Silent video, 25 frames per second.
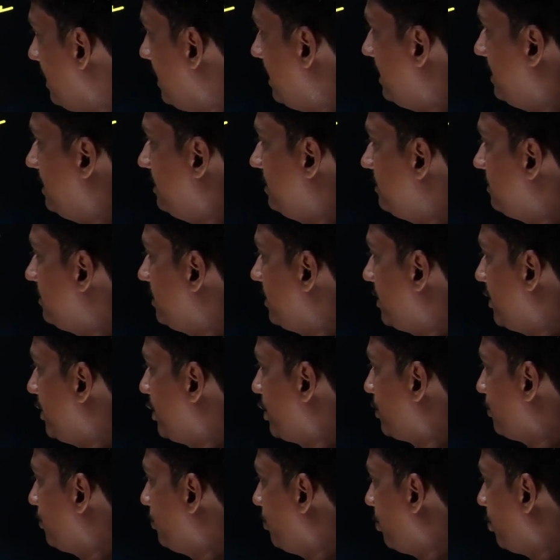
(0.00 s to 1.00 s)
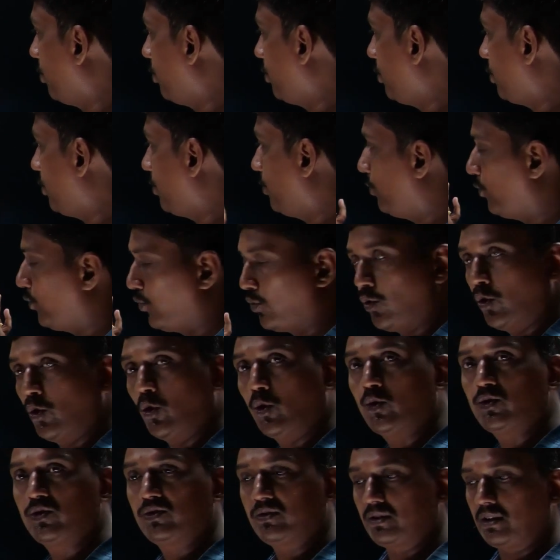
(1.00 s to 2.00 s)
hence it won't
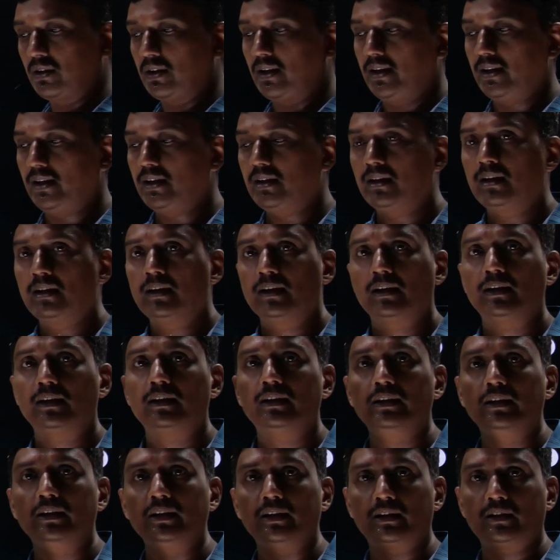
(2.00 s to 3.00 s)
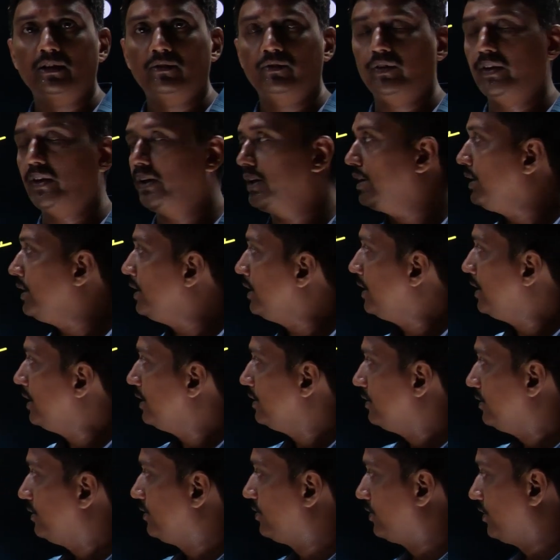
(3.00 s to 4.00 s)
flow like liquid.
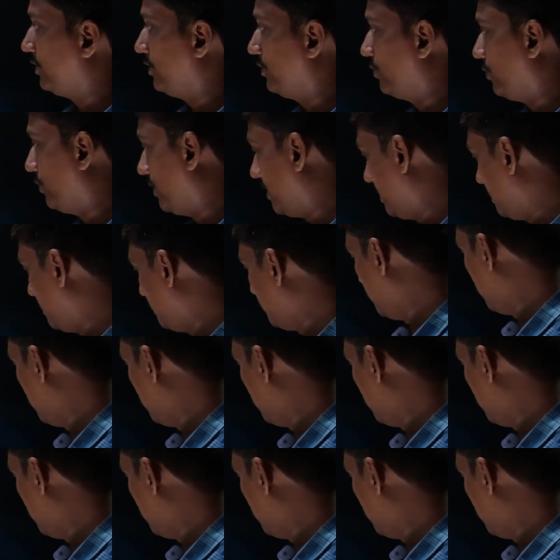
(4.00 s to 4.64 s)
This is one.